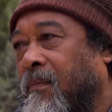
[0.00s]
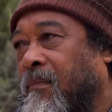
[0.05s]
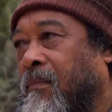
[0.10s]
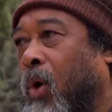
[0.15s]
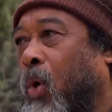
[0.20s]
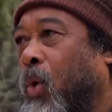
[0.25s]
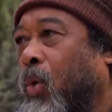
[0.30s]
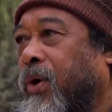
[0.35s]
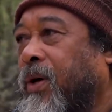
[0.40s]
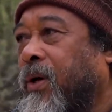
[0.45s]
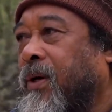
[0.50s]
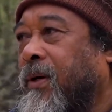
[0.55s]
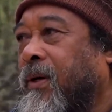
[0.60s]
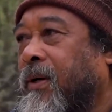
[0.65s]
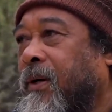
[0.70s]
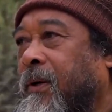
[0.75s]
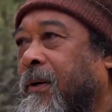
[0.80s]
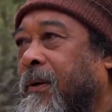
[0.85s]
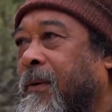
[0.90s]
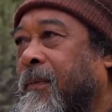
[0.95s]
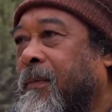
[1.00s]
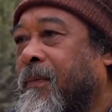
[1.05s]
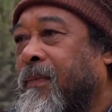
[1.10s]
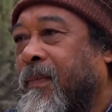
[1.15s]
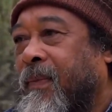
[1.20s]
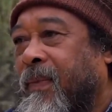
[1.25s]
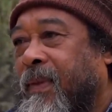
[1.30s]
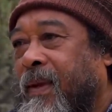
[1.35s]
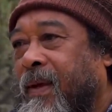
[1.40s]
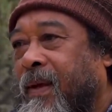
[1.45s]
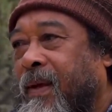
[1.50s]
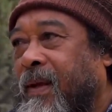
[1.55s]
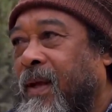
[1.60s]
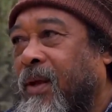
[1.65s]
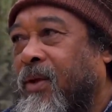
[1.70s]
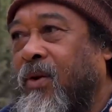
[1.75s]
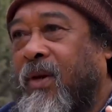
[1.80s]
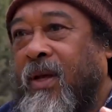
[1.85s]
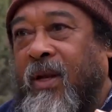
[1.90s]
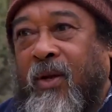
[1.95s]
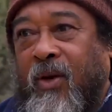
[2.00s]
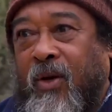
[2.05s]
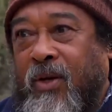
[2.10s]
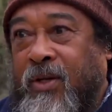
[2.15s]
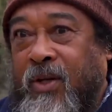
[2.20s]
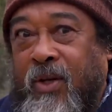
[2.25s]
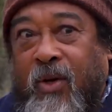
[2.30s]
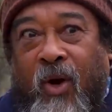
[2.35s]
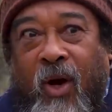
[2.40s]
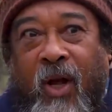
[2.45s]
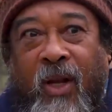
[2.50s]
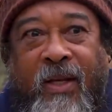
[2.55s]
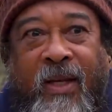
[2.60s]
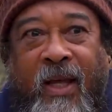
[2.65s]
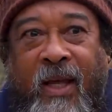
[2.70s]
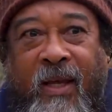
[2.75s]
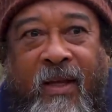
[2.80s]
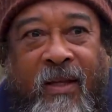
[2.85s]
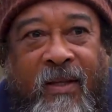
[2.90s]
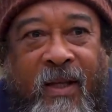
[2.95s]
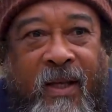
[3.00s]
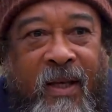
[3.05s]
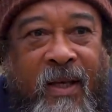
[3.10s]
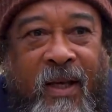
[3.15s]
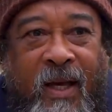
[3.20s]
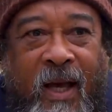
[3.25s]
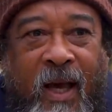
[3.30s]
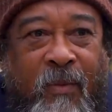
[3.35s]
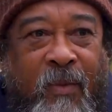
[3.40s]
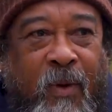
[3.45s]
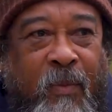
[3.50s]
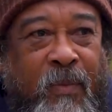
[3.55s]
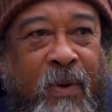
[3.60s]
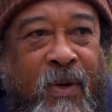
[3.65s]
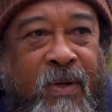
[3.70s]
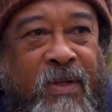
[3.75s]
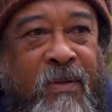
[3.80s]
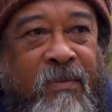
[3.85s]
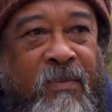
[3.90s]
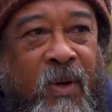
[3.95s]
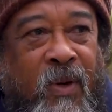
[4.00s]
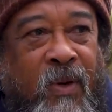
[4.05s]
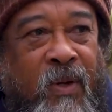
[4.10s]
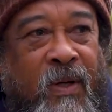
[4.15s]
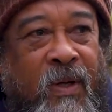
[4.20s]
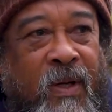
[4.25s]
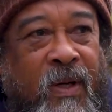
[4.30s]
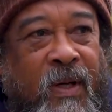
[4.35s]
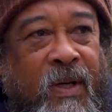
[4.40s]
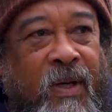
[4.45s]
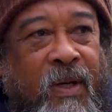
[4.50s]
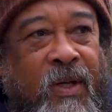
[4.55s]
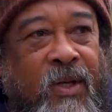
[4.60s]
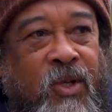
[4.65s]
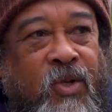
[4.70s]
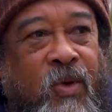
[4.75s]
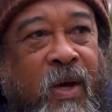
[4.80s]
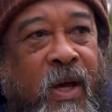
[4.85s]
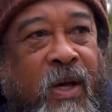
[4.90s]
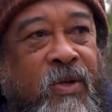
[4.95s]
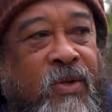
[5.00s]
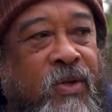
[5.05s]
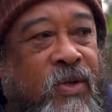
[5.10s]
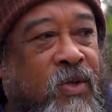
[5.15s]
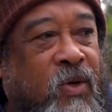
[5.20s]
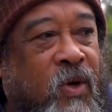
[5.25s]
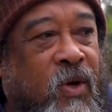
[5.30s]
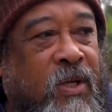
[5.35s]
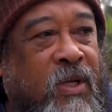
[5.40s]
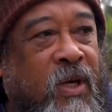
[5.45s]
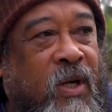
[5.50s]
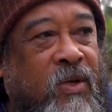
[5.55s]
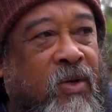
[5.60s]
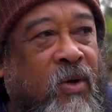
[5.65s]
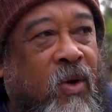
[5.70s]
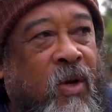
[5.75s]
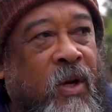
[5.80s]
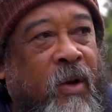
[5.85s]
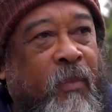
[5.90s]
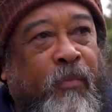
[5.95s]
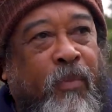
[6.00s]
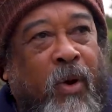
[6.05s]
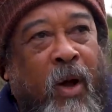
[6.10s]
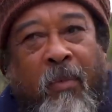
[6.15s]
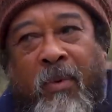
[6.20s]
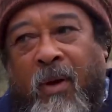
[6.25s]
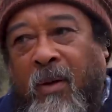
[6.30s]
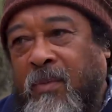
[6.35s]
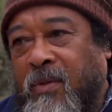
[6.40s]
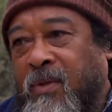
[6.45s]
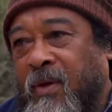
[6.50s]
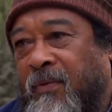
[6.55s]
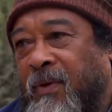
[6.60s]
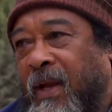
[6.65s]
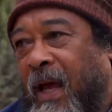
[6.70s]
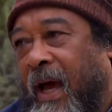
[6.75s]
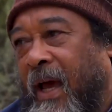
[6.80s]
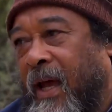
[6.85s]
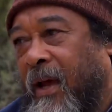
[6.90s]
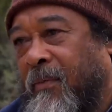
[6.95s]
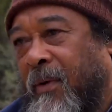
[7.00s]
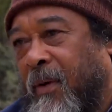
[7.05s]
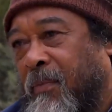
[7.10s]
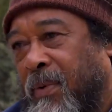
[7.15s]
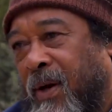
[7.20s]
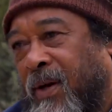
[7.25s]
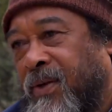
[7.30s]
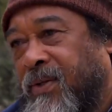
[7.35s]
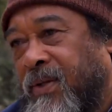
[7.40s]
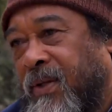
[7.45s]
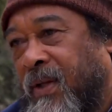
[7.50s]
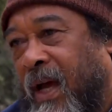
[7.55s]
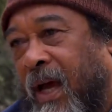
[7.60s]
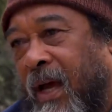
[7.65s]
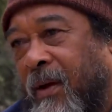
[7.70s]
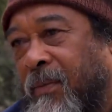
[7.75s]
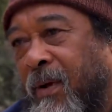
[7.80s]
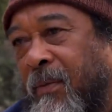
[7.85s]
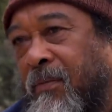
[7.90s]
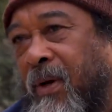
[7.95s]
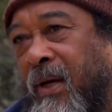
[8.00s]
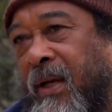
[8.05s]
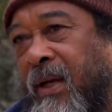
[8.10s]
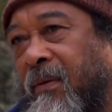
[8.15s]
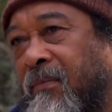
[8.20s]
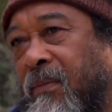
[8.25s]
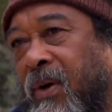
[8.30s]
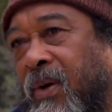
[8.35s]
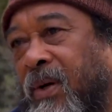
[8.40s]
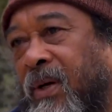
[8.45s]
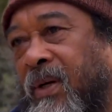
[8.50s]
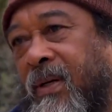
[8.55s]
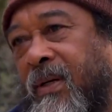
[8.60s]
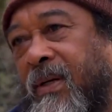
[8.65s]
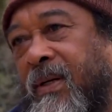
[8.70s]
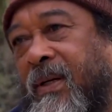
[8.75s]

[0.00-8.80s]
mode, then you can continue all day thinking I am the person mode, trying to sort out all the problems of the I am the person, I am the body mode.